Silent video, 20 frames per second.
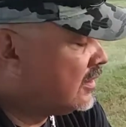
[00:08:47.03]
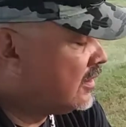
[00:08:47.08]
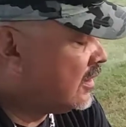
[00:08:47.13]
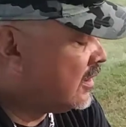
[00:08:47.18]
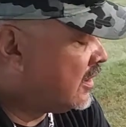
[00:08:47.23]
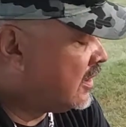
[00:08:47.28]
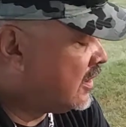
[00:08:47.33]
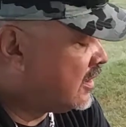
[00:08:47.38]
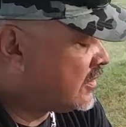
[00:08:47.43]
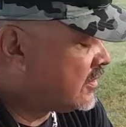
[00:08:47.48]

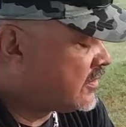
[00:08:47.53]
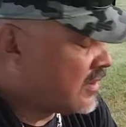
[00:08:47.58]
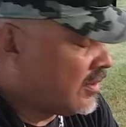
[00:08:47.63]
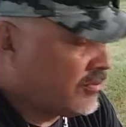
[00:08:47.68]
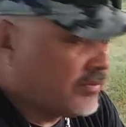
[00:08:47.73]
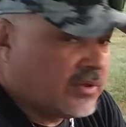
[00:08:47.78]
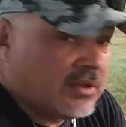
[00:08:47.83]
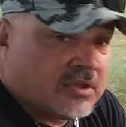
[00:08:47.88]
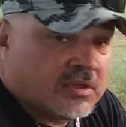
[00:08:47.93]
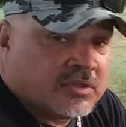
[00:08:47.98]
It's
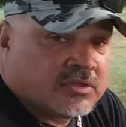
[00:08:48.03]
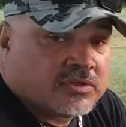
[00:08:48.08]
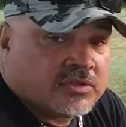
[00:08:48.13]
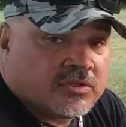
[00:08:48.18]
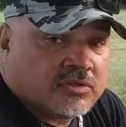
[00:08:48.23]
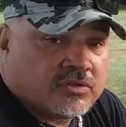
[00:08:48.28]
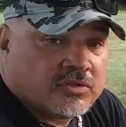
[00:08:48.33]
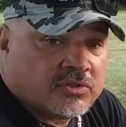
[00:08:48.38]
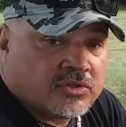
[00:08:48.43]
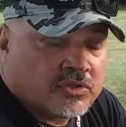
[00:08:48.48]
something that
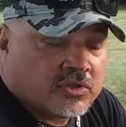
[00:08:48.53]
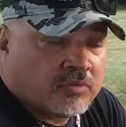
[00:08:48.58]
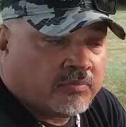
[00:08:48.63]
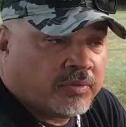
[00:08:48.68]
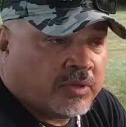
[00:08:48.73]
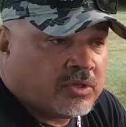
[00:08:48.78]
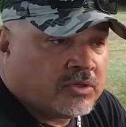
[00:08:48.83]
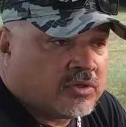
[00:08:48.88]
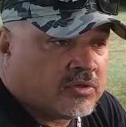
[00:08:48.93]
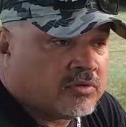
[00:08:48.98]
you should
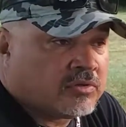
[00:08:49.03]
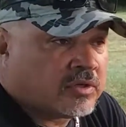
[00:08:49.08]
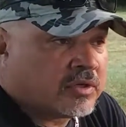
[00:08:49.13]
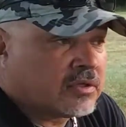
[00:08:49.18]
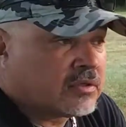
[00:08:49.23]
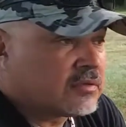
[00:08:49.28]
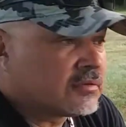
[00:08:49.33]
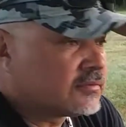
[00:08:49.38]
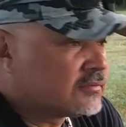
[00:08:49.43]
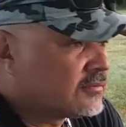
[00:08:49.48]
be
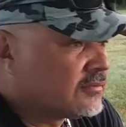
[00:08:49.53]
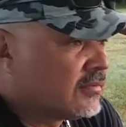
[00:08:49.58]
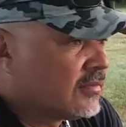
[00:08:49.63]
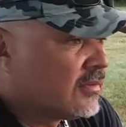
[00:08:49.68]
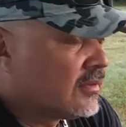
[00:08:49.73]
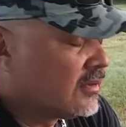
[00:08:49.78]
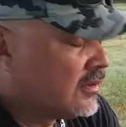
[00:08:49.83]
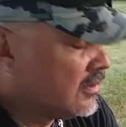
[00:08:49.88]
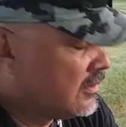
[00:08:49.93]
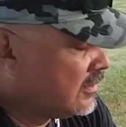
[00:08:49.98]
doing,
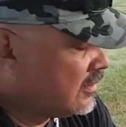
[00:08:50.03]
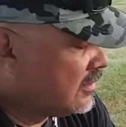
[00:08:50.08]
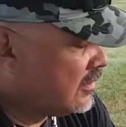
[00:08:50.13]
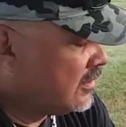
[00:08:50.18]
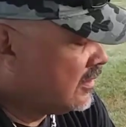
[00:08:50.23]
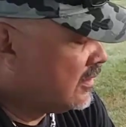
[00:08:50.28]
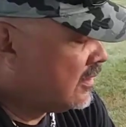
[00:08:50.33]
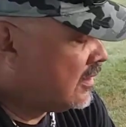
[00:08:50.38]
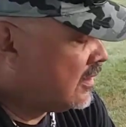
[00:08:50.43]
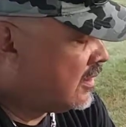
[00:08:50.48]

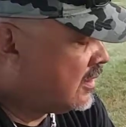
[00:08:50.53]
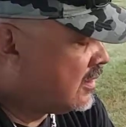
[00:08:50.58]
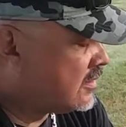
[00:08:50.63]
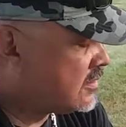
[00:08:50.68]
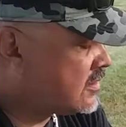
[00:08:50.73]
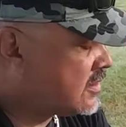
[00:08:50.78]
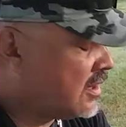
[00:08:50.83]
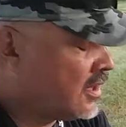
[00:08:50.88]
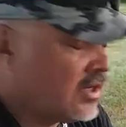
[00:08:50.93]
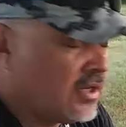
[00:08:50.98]

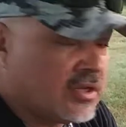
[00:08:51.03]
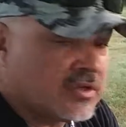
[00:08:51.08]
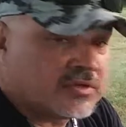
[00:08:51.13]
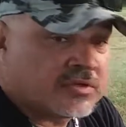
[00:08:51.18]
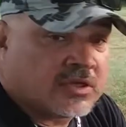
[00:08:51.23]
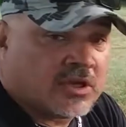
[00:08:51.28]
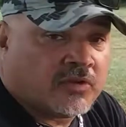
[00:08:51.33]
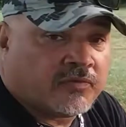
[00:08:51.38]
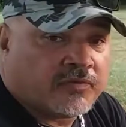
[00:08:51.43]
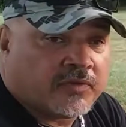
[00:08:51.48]
setting
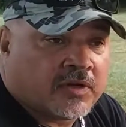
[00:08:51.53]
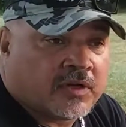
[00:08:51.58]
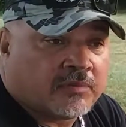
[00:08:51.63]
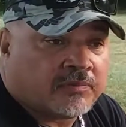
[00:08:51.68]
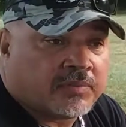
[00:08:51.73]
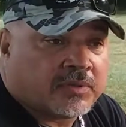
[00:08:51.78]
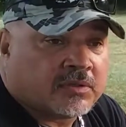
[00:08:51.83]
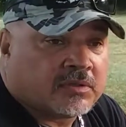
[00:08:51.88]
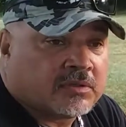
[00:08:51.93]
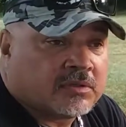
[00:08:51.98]
yourself
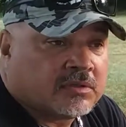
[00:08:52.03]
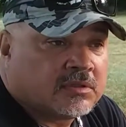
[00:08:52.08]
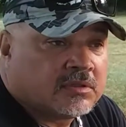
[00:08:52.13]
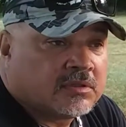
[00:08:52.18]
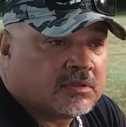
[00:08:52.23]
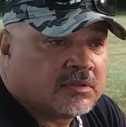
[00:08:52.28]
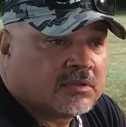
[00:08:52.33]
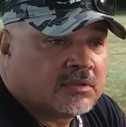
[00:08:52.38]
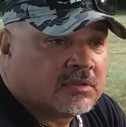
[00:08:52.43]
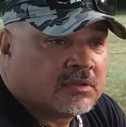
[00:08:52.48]
up,
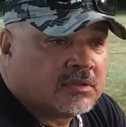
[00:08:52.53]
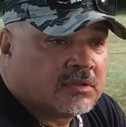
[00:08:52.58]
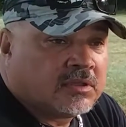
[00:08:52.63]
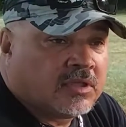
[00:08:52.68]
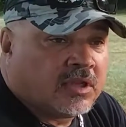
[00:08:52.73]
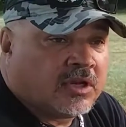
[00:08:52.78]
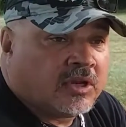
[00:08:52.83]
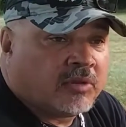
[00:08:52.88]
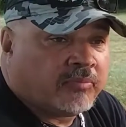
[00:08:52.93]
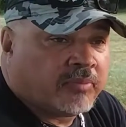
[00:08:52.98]

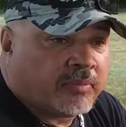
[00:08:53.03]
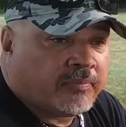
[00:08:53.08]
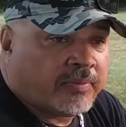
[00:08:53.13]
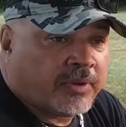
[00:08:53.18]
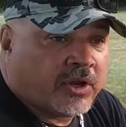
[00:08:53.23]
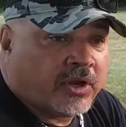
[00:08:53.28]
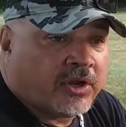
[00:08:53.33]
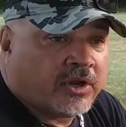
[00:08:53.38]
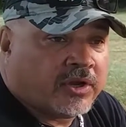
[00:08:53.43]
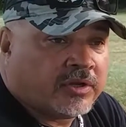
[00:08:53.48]
getting
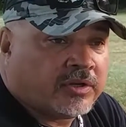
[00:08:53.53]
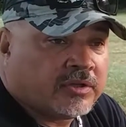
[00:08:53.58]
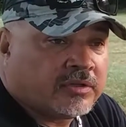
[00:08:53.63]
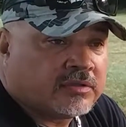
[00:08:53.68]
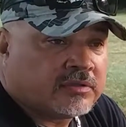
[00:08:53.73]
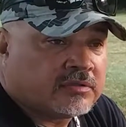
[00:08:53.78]
prepared